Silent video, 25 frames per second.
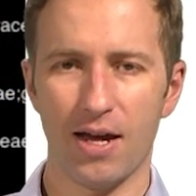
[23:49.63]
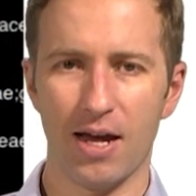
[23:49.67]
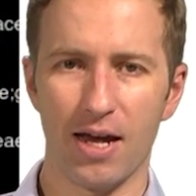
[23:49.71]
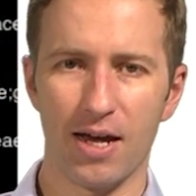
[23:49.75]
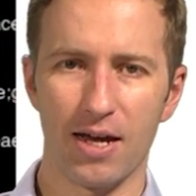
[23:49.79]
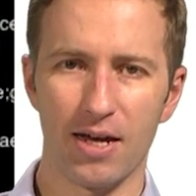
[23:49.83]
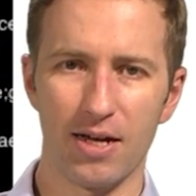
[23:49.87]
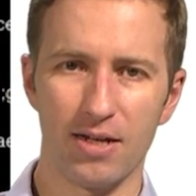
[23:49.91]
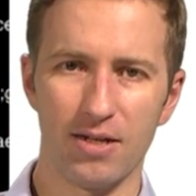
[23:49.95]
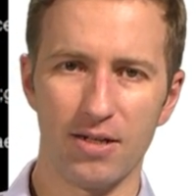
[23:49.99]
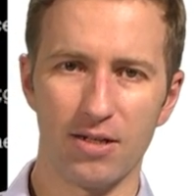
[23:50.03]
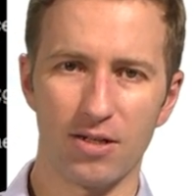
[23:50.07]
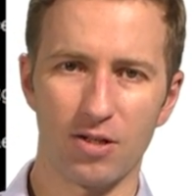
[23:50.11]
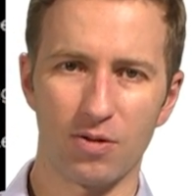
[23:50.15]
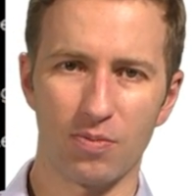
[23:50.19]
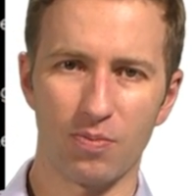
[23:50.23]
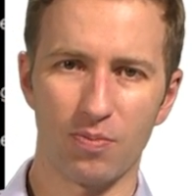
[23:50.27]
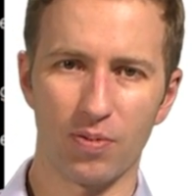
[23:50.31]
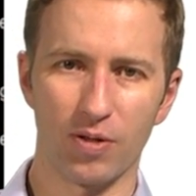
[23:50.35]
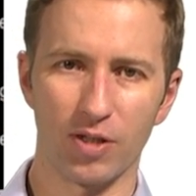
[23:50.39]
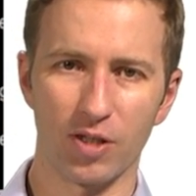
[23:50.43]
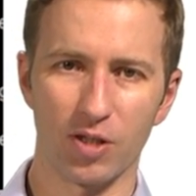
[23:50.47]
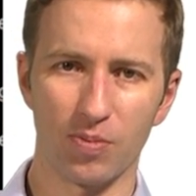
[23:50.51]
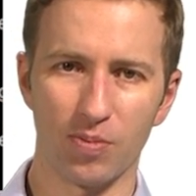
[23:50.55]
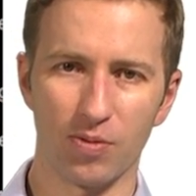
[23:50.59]
and
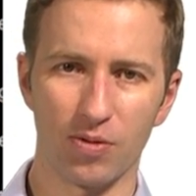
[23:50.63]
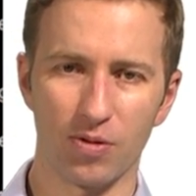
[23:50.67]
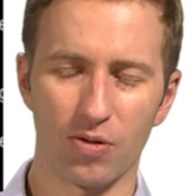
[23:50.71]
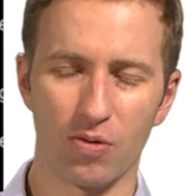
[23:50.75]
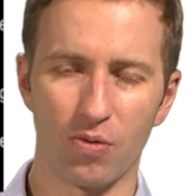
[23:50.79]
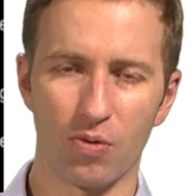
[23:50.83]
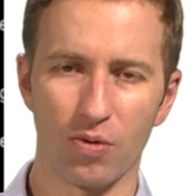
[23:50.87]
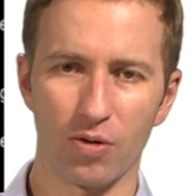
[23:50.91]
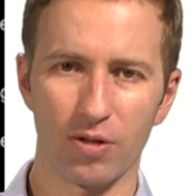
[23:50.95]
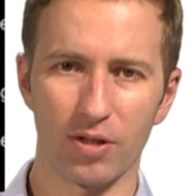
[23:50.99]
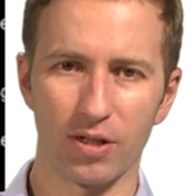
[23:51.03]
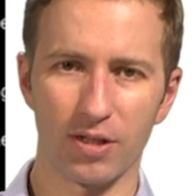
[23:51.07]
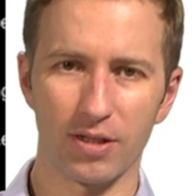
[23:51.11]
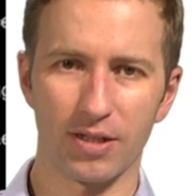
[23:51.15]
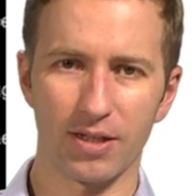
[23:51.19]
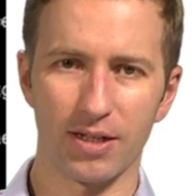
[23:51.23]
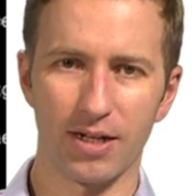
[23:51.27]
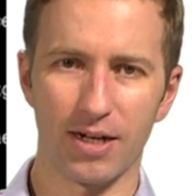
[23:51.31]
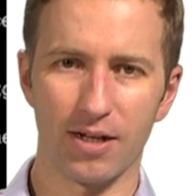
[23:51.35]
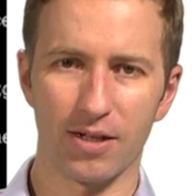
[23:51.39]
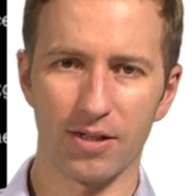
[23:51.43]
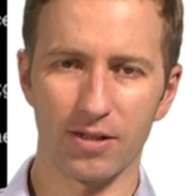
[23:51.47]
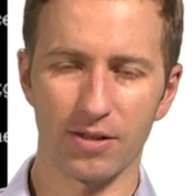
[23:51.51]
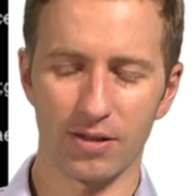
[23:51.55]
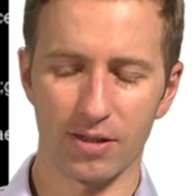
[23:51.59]
principal coordinates
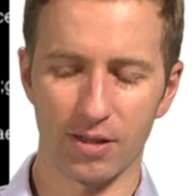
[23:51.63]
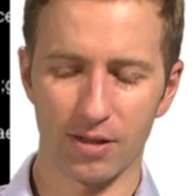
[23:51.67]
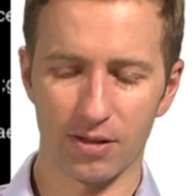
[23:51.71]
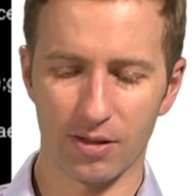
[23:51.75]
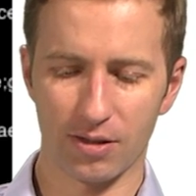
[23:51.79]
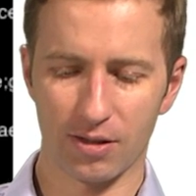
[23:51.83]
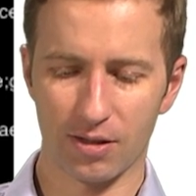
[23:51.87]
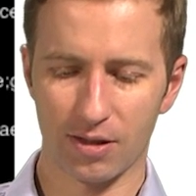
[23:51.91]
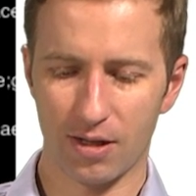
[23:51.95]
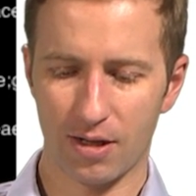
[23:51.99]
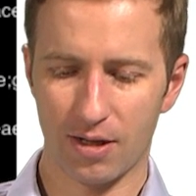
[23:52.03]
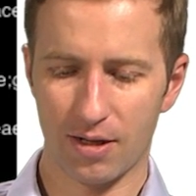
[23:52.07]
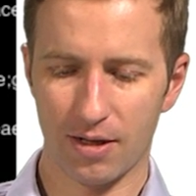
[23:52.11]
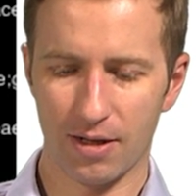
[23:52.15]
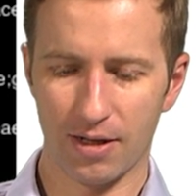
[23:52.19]
analysis,